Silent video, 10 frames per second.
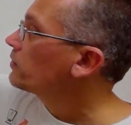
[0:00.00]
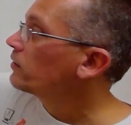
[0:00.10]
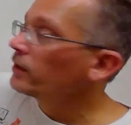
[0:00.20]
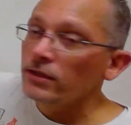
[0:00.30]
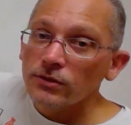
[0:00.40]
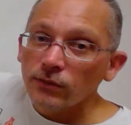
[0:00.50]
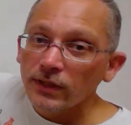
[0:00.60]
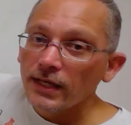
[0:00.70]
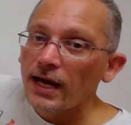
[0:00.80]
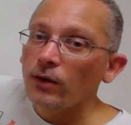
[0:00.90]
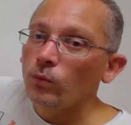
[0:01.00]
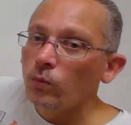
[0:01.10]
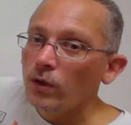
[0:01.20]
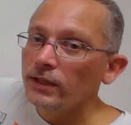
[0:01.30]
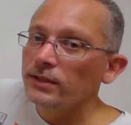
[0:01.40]
so that it's only
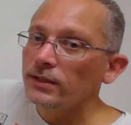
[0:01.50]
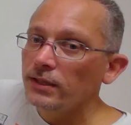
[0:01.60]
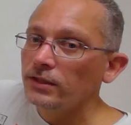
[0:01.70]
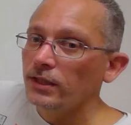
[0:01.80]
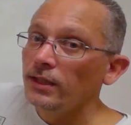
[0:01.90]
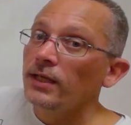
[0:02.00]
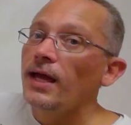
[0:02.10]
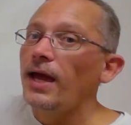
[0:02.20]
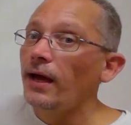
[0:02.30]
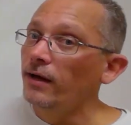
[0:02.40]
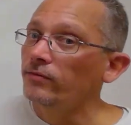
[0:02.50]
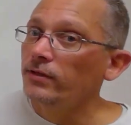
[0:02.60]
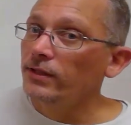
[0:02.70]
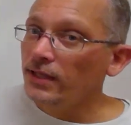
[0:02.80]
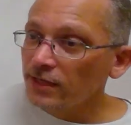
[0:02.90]
got 1 digit after the